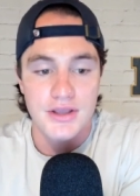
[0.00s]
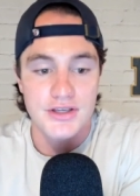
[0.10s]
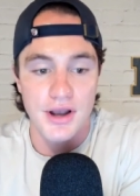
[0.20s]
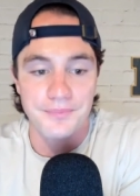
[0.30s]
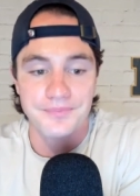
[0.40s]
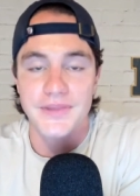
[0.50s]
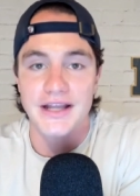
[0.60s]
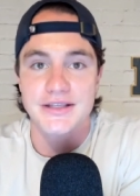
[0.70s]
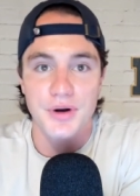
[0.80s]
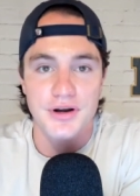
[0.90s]
So
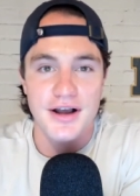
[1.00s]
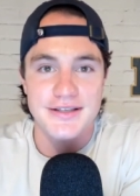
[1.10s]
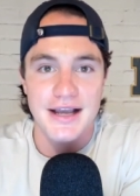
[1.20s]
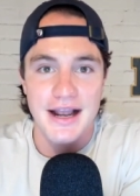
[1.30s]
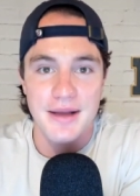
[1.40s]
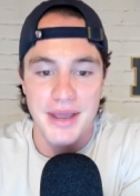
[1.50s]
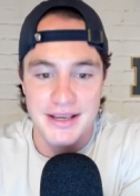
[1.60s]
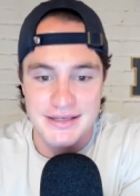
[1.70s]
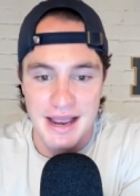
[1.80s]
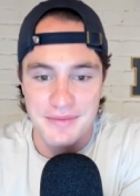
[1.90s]
get to birddogs dot com
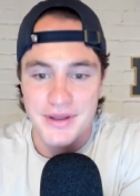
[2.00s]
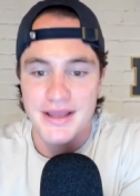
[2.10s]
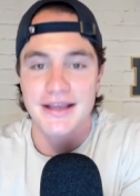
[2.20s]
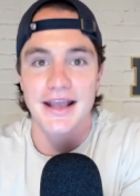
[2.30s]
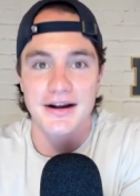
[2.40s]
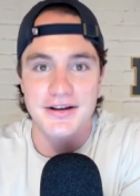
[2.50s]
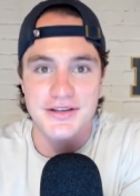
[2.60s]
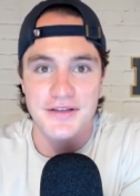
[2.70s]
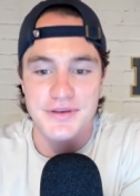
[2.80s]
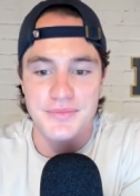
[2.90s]
ASAP. Get
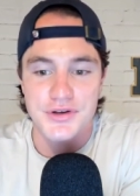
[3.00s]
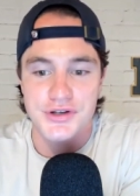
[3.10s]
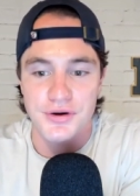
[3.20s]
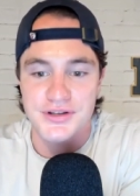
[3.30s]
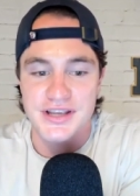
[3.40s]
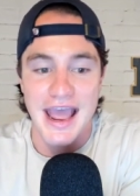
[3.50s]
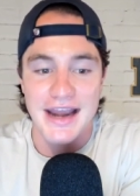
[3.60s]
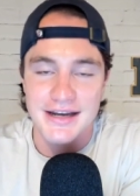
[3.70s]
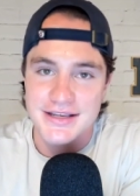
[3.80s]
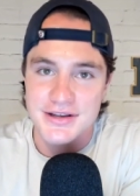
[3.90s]
yourself some new shorts
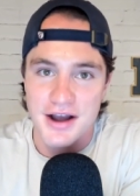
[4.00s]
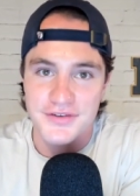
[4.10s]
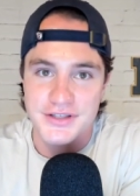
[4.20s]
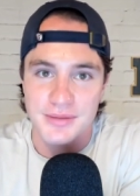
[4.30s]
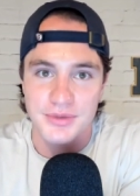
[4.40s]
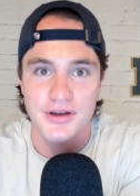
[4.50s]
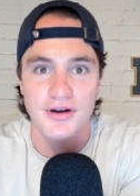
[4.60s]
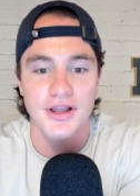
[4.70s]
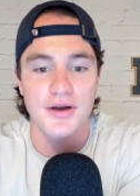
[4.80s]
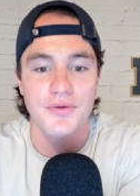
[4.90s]
and a nice coffee tumbler to
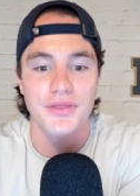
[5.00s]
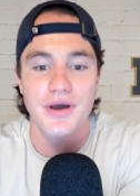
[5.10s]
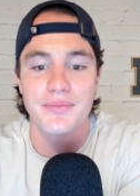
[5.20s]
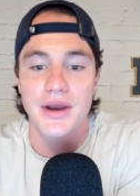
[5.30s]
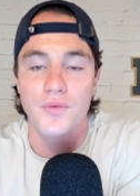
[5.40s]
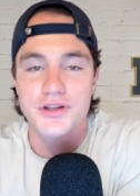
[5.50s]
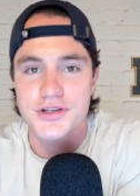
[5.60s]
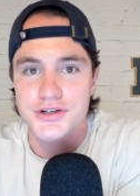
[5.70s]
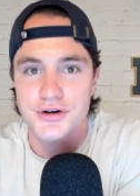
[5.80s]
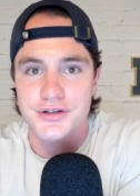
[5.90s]
go along with them. And
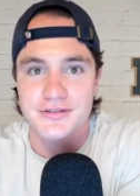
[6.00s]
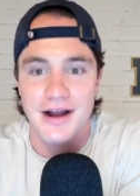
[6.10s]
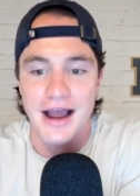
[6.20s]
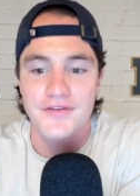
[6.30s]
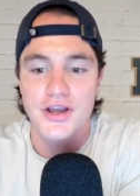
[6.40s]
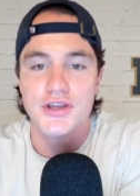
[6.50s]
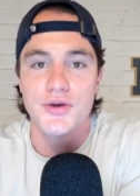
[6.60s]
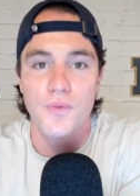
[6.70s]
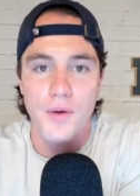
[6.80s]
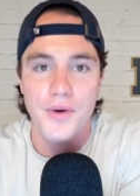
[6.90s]
once your shorts arrive,
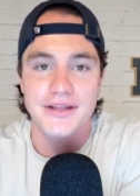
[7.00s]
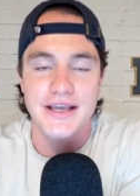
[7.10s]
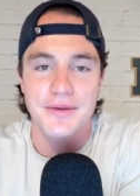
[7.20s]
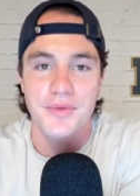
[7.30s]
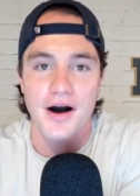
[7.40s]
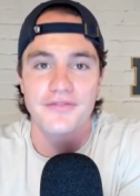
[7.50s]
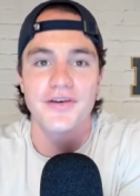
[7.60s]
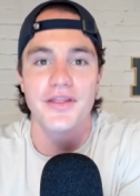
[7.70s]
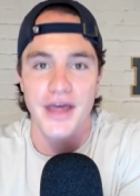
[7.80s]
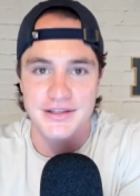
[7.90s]
you won't want to take them off.
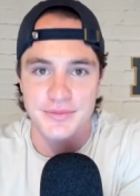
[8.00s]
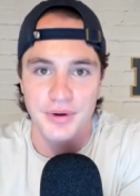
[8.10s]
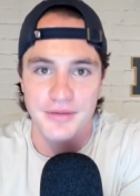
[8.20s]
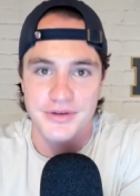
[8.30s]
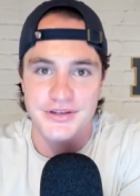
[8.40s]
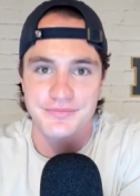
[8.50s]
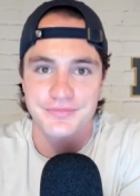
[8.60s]
That's a promise.